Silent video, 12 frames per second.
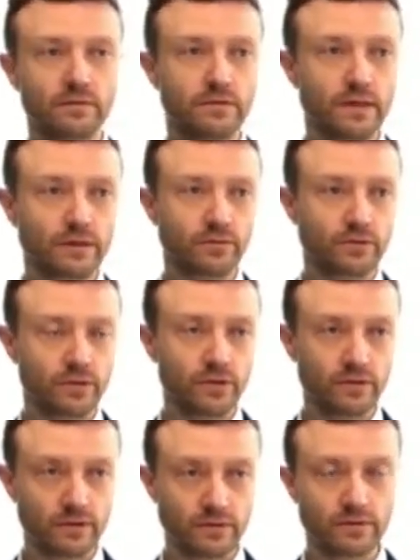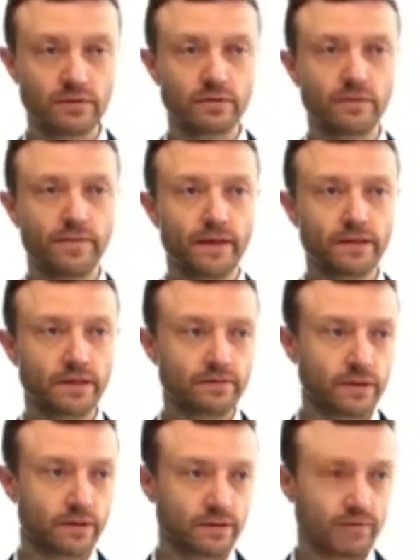tax return and CFC
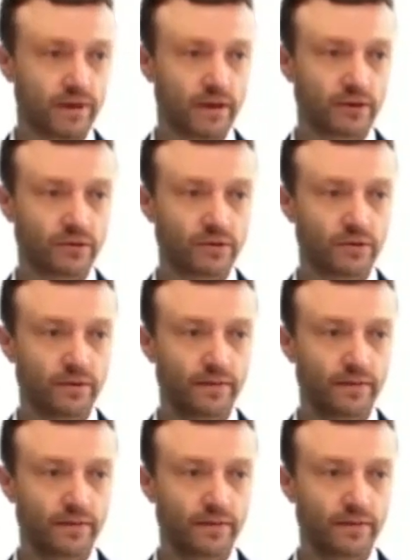notifications.